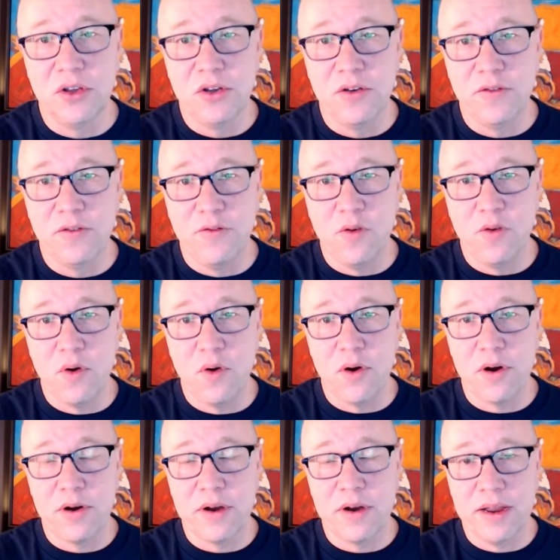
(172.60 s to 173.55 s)

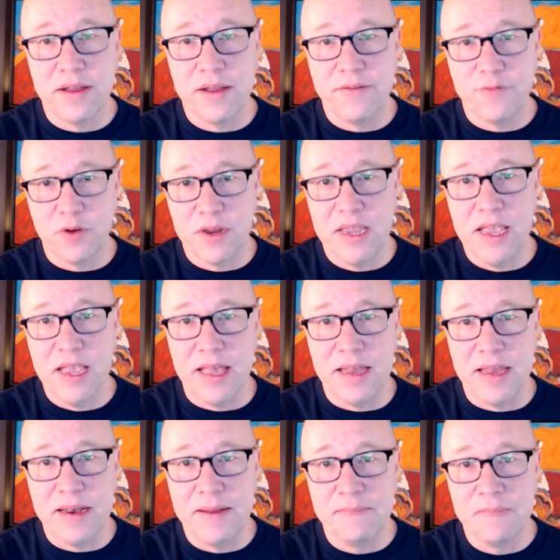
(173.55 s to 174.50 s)
for
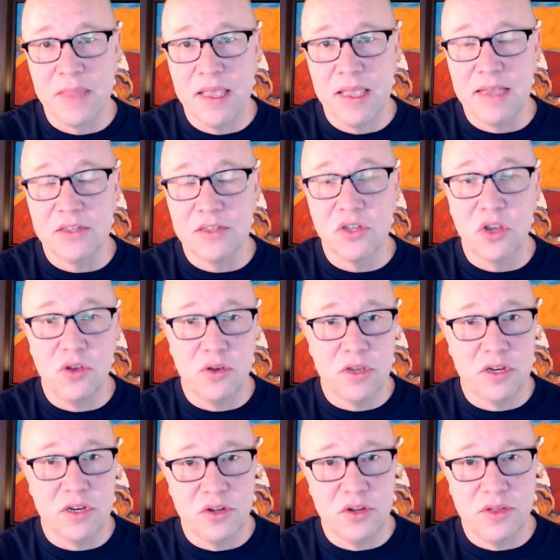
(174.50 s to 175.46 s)
Git. And so you
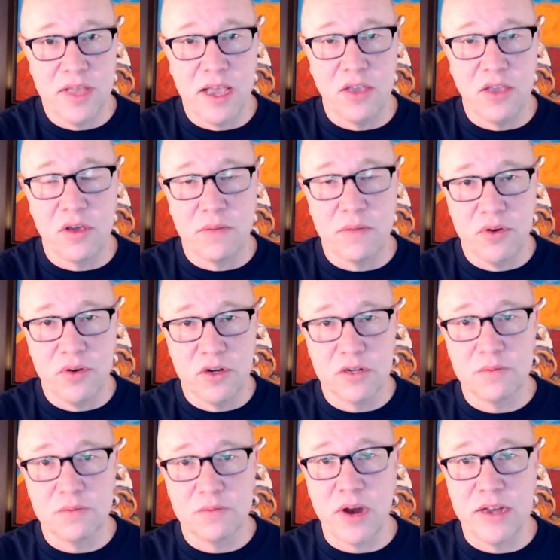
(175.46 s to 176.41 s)
can do that. You can
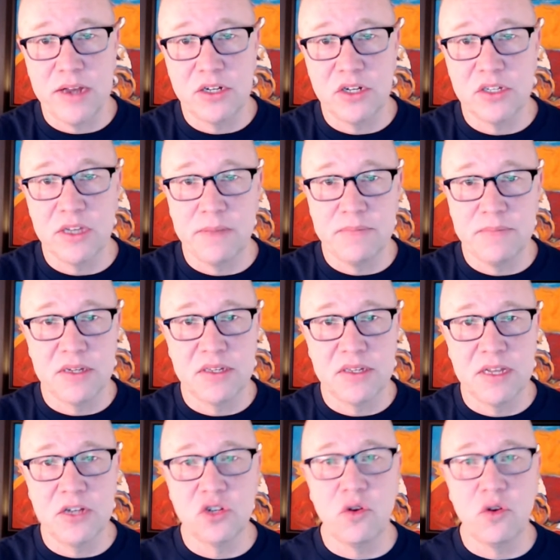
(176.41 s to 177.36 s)
push branches up to
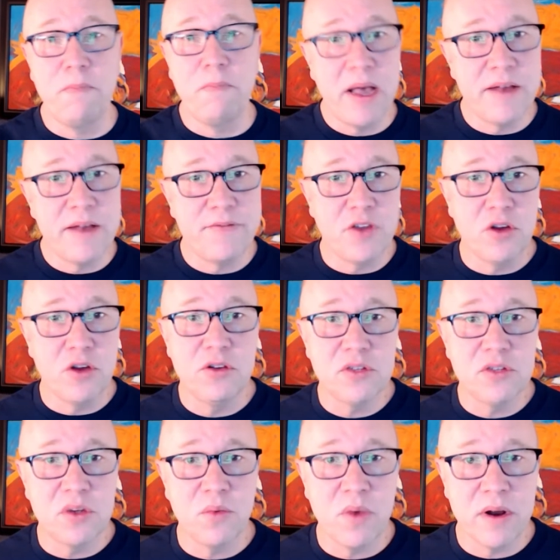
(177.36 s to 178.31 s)
Central. But if you're
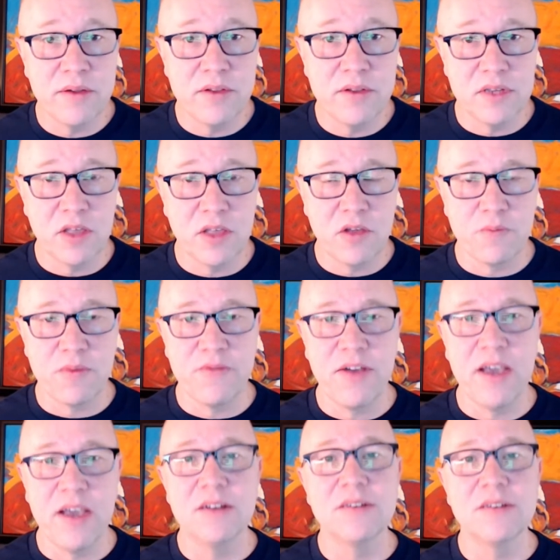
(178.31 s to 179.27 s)
using one of those other
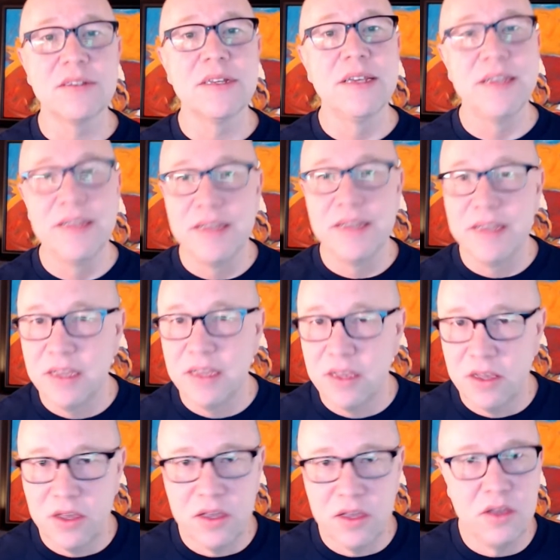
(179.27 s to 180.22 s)
providers,
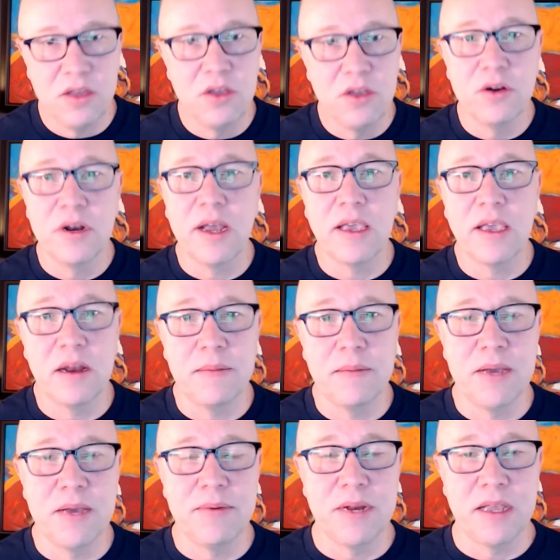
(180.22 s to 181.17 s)
you're not going to
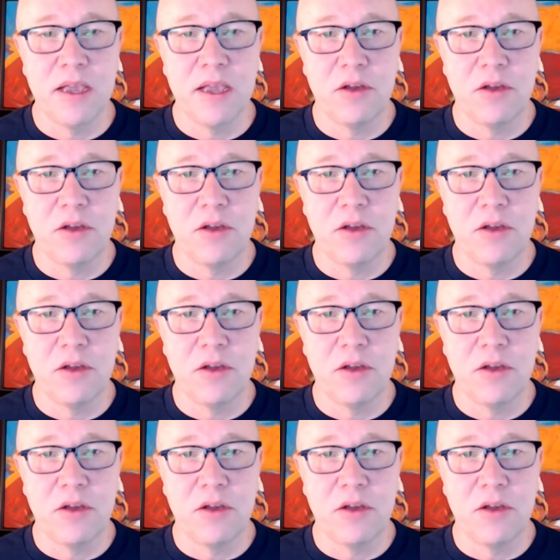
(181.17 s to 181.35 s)
be able to get